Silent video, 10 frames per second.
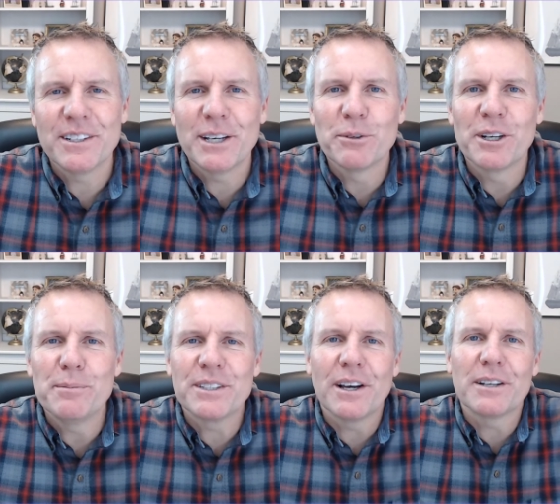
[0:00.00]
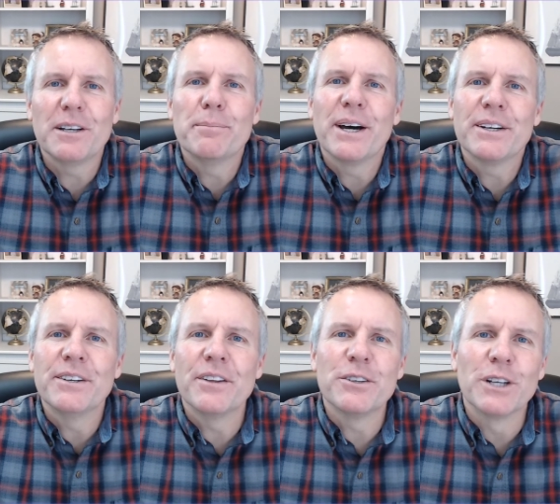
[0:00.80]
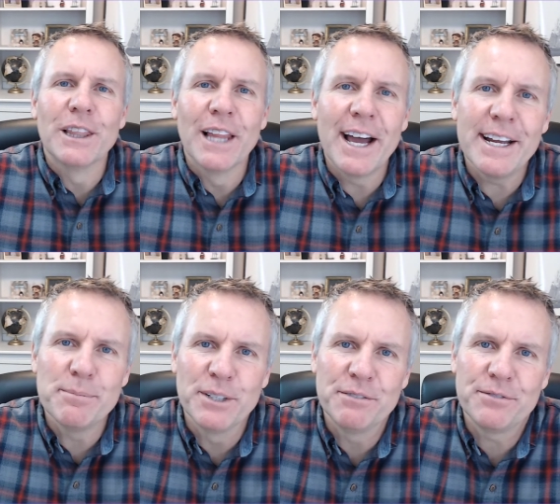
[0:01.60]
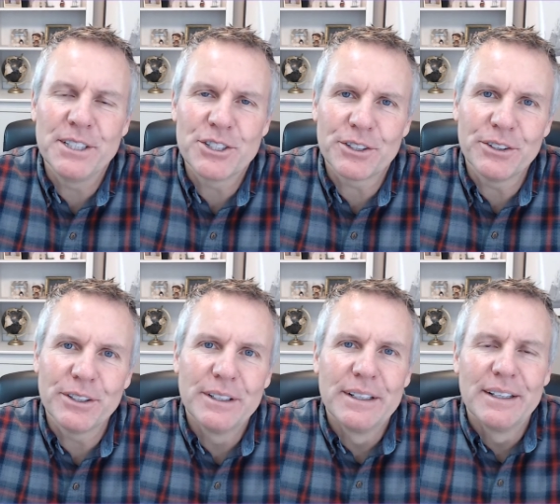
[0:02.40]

Today we're going to be talking about another alignment feature.